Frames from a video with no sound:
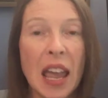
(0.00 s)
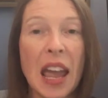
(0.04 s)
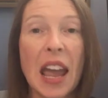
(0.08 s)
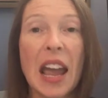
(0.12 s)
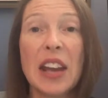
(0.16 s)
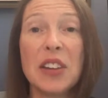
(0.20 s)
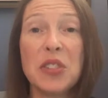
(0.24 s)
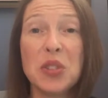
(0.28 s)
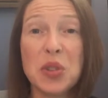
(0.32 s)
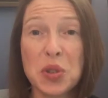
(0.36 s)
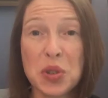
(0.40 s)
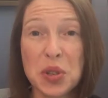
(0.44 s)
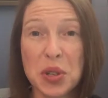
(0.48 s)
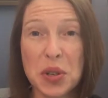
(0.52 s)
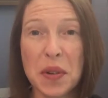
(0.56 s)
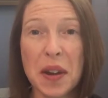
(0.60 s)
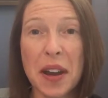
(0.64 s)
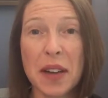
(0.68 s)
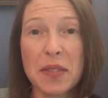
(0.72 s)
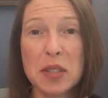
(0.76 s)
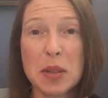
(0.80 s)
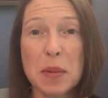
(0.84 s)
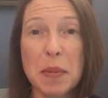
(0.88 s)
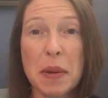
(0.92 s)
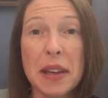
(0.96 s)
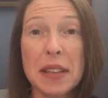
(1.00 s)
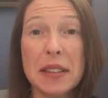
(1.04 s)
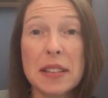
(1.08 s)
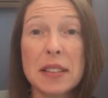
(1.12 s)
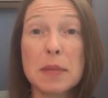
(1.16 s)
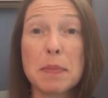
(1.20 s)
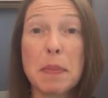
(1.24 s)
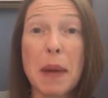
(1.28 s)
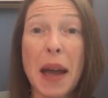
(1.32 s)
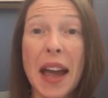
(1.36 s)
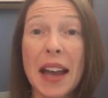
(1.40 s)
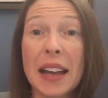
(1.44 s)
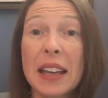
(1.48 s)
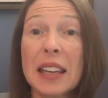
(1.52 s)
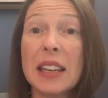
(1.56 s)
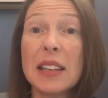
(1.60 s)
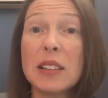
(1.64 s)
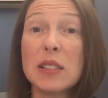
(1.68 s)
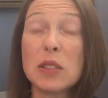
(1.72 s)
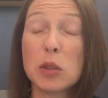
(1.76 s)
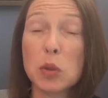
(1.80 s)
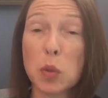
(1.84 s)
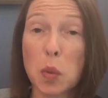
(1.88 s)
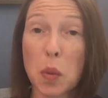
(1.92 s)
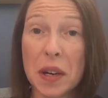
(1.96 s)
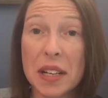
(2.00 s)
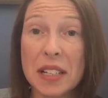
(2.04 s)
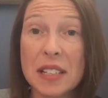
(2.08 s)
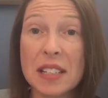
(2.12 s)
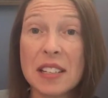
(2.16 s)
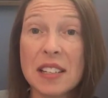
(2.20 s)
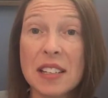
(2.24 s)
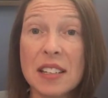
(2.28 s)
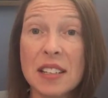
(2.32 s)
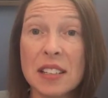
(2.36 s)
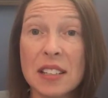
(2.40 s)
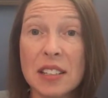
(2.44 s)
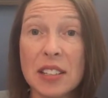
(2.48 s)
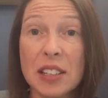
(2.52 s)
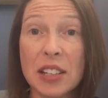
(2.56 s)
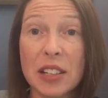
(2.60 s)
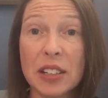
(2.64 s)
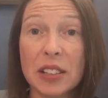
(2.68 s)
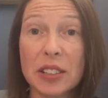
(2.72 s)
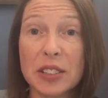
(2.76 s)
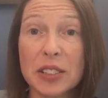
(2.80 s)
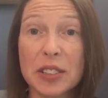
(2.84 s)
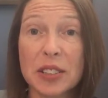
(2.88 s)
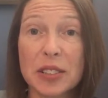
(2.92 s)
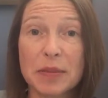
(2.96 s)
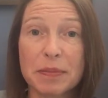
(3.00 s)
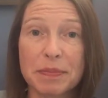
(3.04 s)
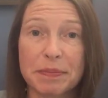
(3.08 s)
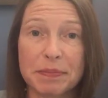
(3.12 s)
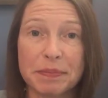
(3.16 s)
And you do have to pay this back in 20 years.